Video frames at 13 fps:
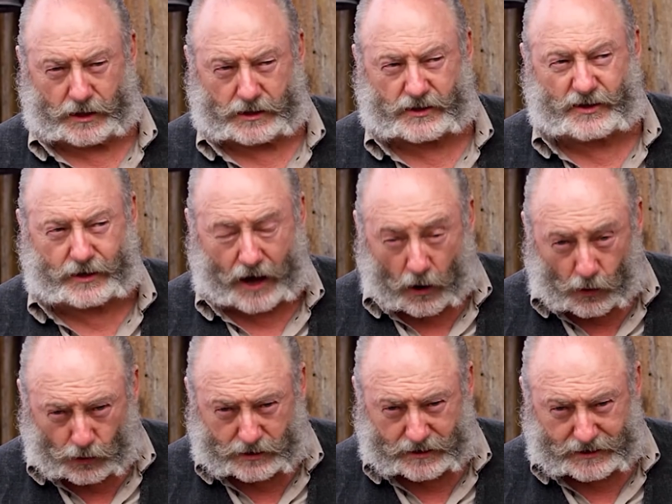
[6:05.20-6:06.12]
this.
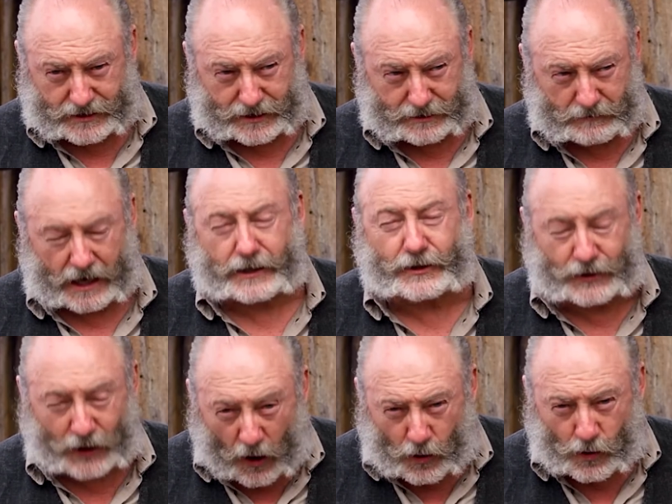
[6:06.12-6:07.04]
Go to the cinema.
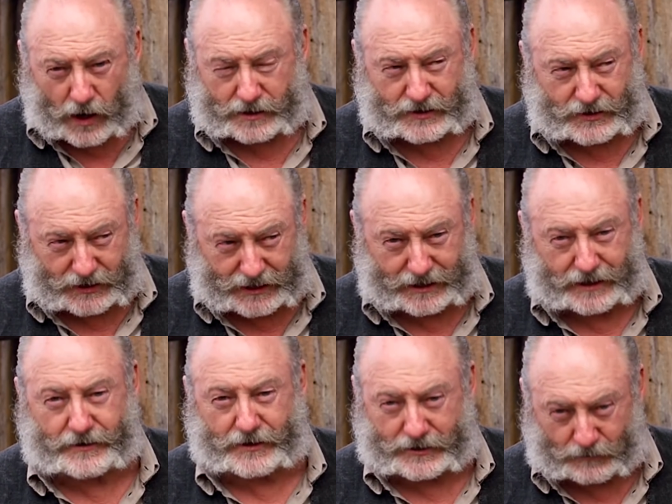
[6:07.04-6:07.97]
Go and
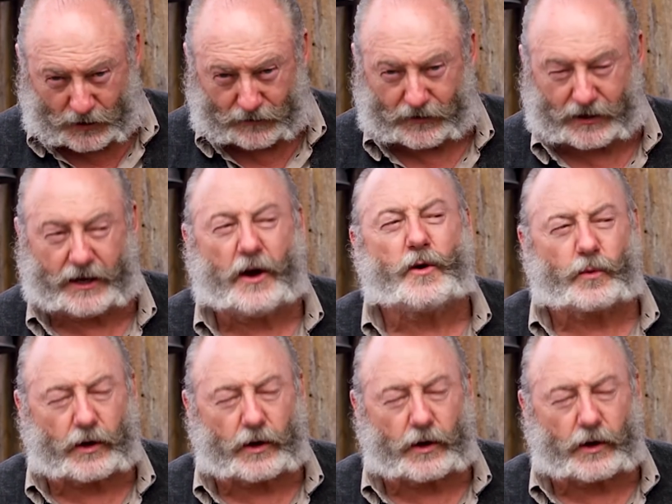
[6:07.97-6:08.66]
see this movie